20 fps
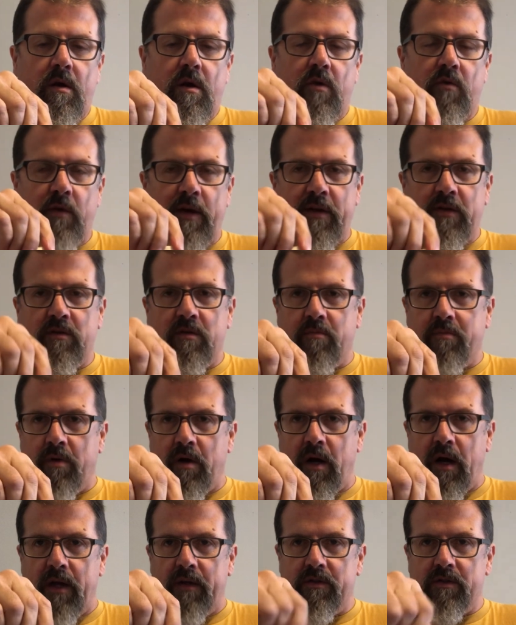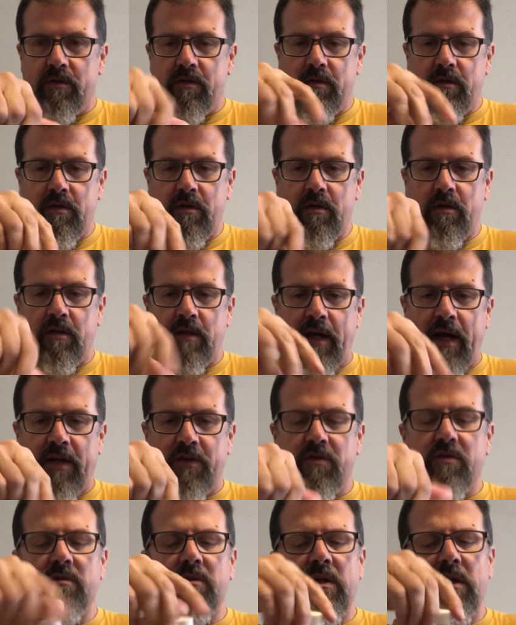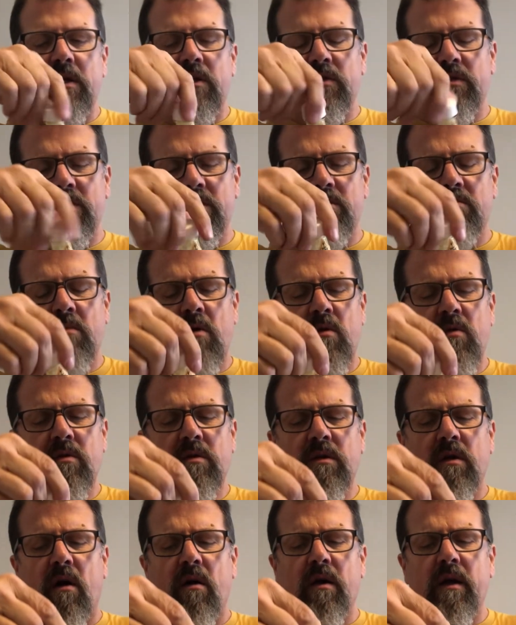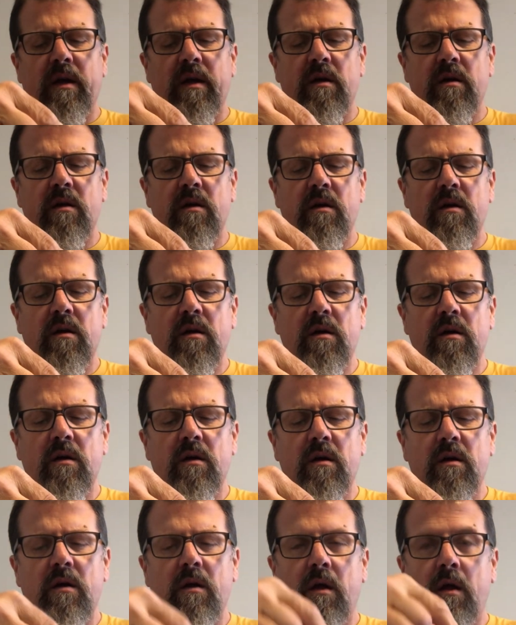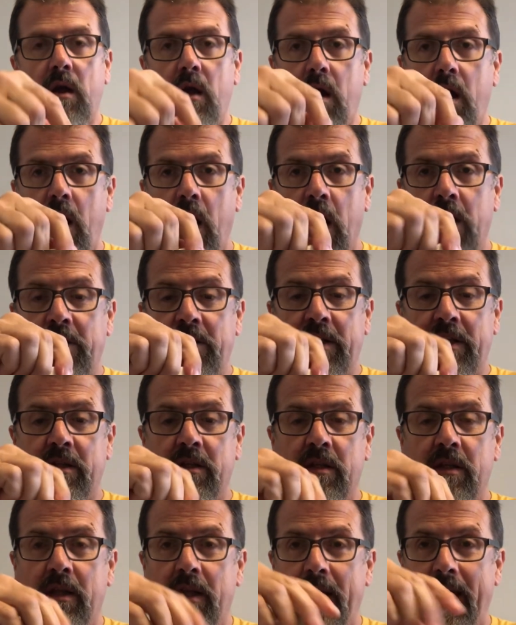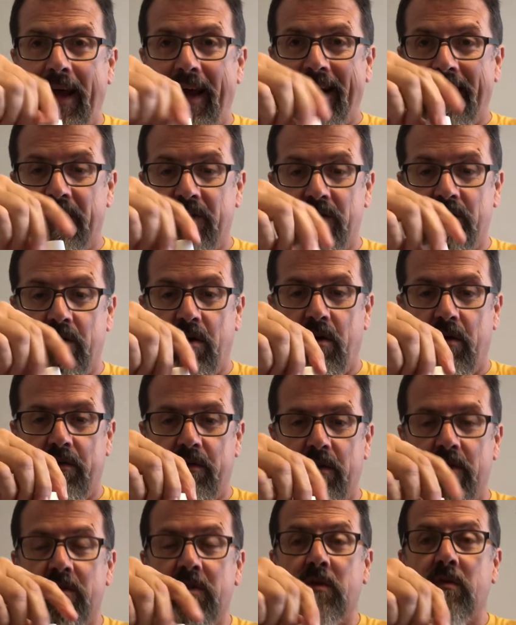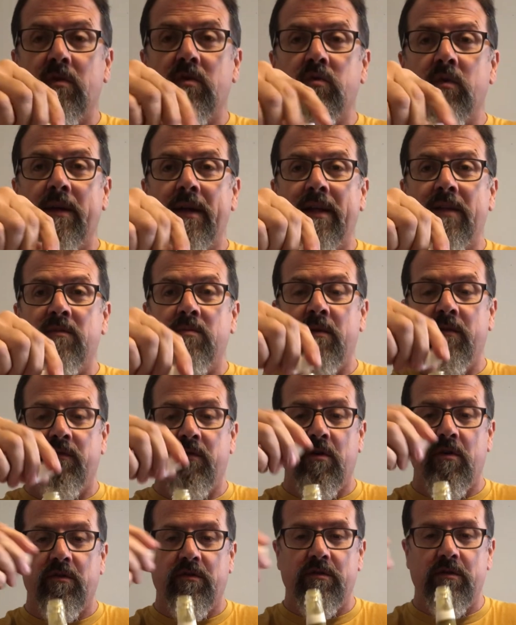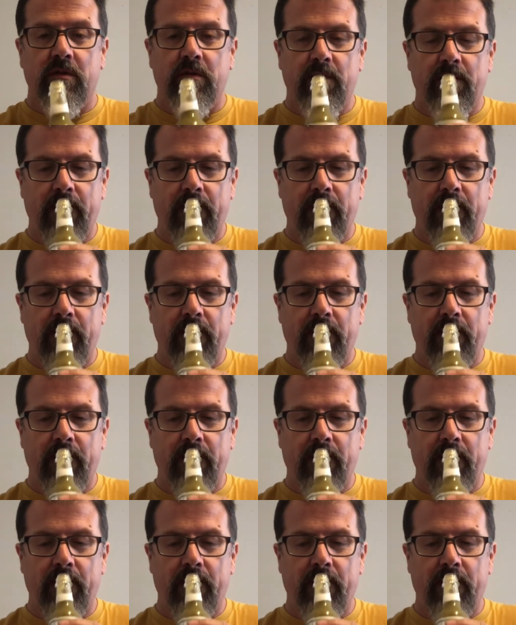green super hots, naturally smoked garlic, onion, and salt. Let's see which one hits me first.